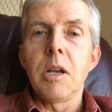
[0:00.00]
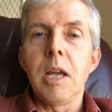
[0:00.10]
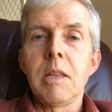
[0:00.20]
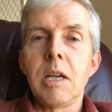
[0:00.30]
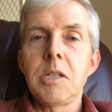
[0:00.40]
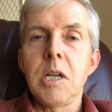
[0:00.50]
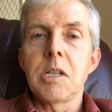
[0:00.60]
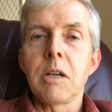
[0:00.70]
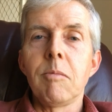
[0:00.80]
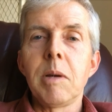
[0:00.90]
in their
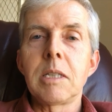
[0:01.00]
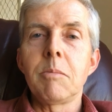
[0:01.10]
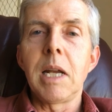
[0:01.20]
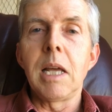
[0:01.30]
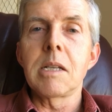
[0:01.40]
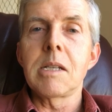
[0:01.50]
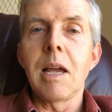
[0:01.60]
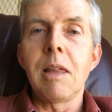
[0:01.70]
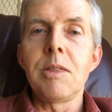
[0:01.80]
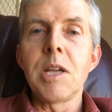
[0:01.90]
teaching of mathematics,
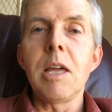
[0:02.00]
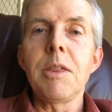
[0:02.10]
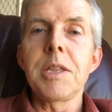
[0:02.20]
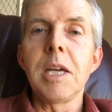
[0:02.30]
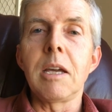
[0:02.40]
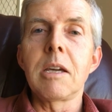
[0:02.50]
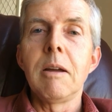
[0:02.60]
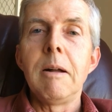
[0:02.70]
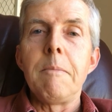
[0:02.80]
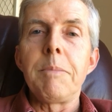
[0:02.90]
and they think
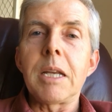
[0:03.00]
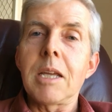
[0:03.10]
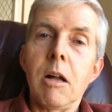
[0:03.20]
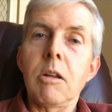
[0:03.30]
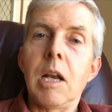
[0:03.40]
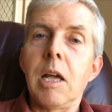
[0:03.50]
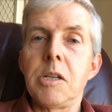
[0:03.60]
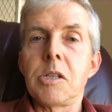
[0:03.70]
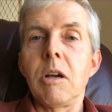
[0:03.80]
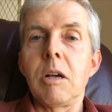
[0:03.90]
that
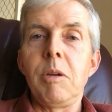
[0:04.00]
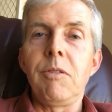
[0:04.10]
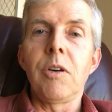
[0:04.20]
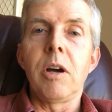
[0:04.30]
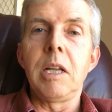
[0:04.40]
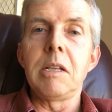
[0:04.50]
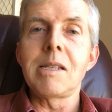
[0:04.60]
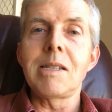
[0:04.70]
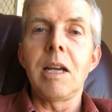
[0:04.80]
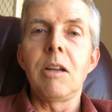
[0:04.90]
calculators are going to be fine
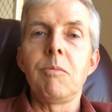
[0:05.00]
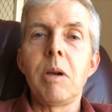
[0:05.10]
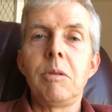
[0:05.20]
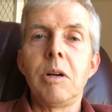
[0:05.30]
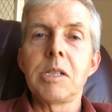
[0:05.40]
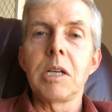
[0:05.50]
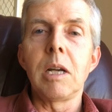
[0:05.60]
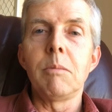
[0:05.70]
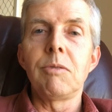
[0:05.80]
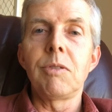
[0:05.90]
instead of memorizing
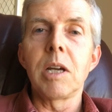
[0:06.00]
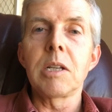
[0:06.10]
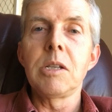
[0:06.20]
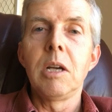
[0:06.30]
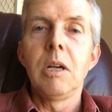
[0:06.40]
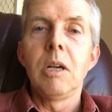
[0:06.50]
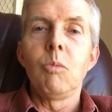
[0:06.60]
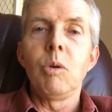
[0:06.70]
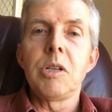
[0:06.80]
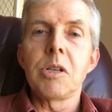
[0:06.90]
number facts,
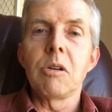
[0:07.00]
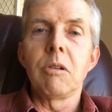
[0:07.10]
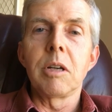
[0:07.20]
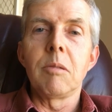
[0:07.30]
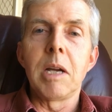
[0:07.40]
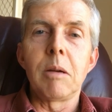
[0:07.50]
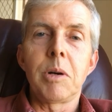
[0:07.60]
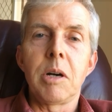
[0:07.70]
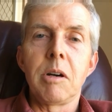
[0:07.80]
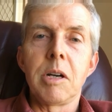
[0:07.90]
we're just not going to make
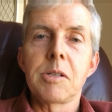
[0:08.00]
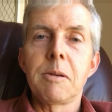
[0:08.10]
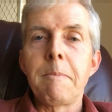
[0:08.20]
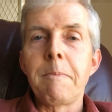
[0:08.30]
progress.